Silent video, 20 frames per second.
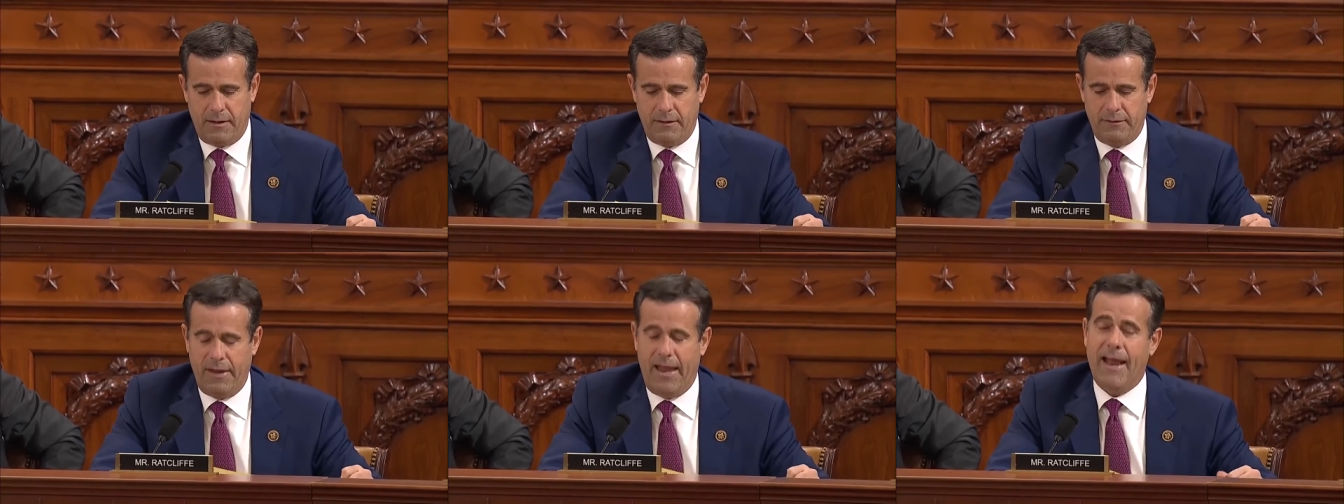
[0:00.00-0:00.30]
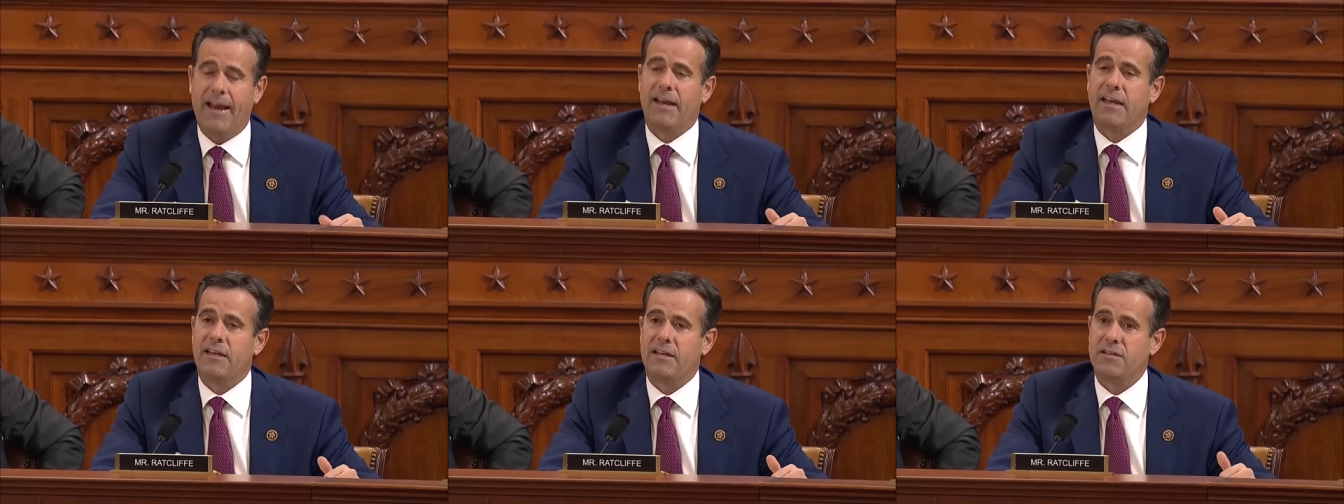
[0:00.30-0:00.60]

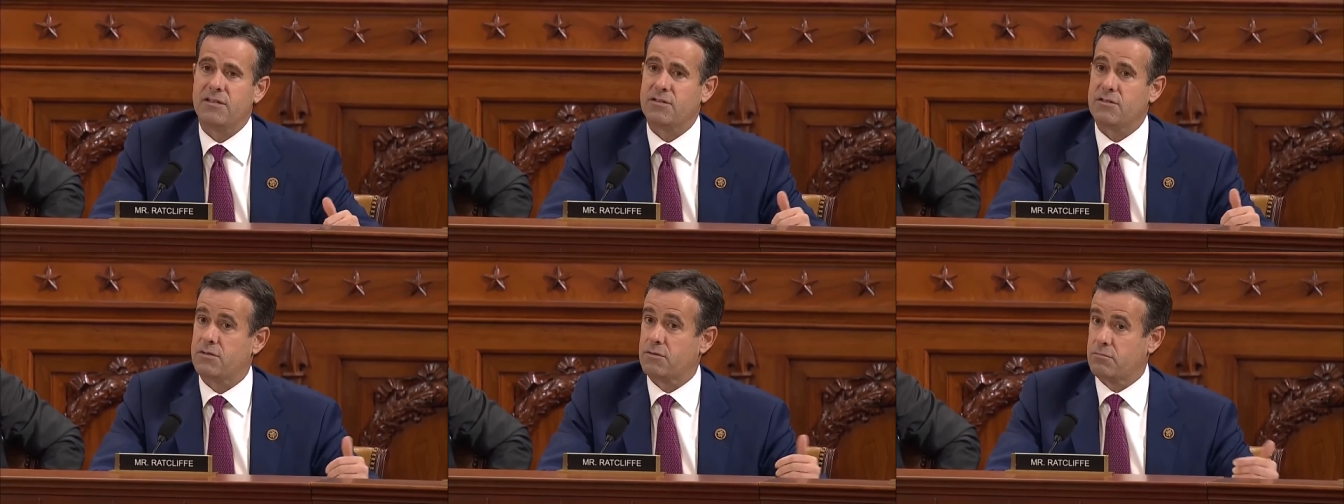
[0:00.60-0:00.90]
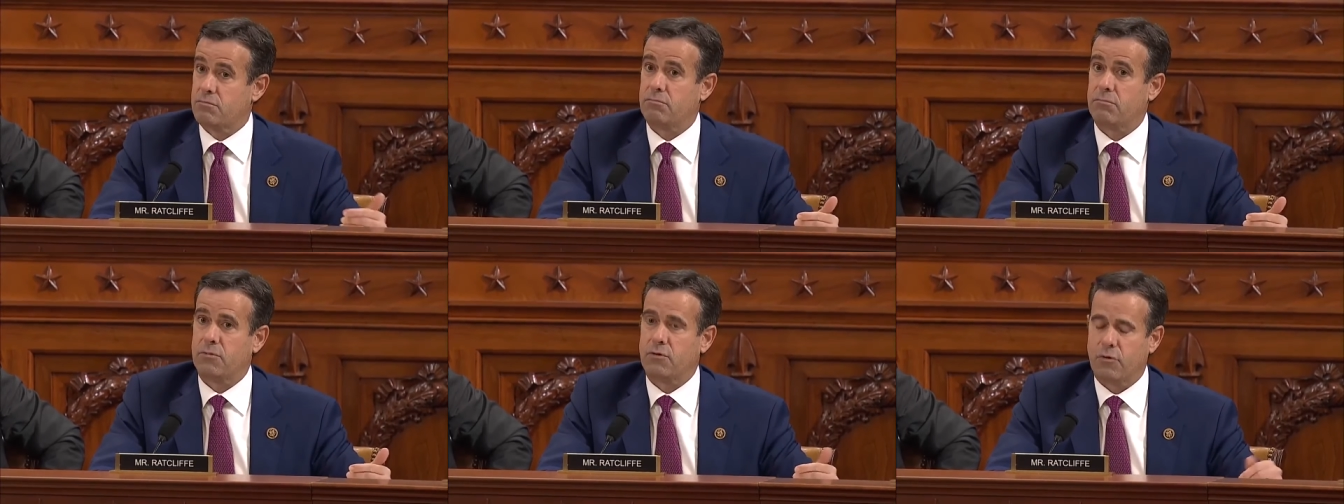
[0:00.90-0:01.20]
That is
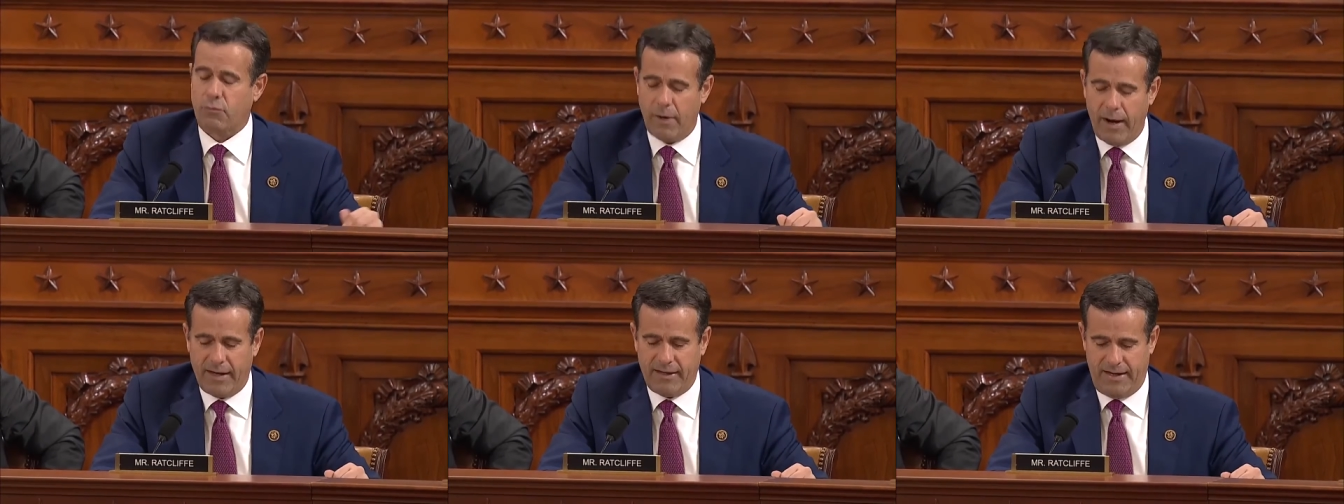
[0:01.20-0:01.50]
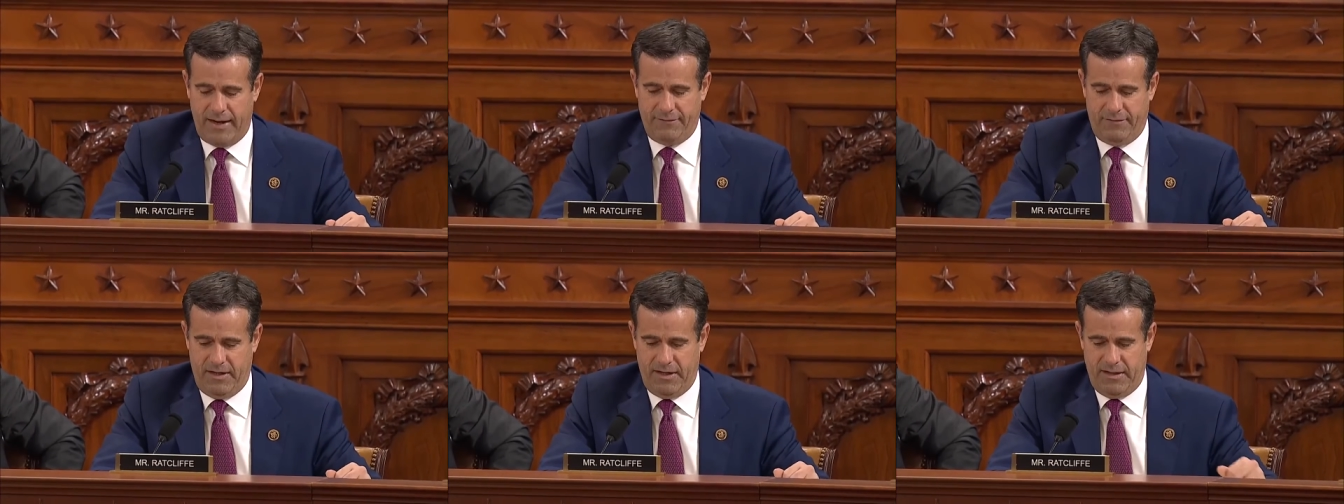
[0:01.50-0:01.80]
direct
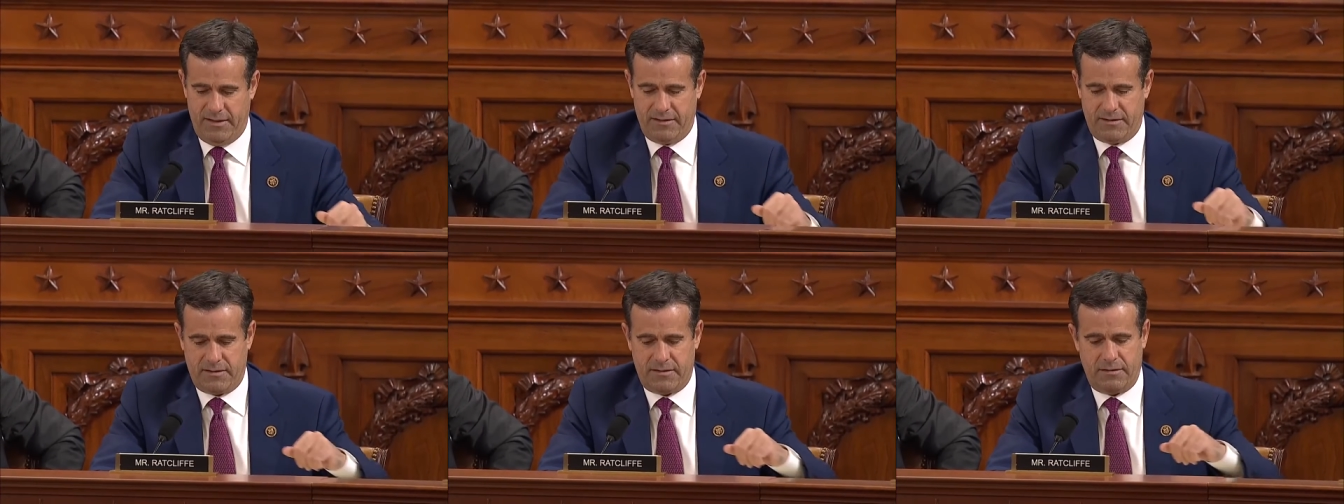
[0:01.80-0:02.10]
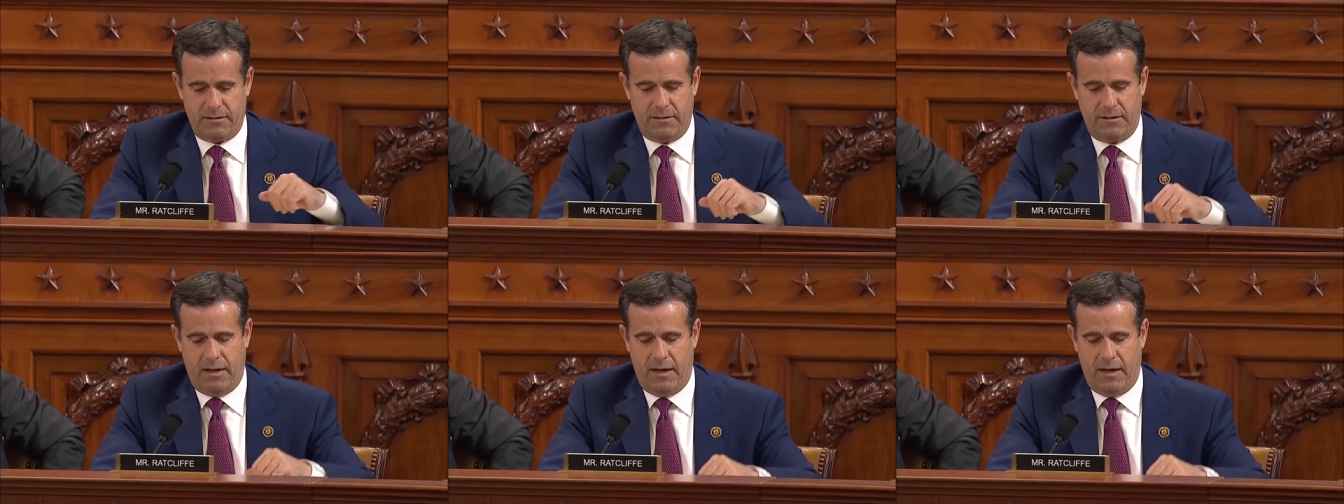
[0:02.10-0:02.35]
evidence.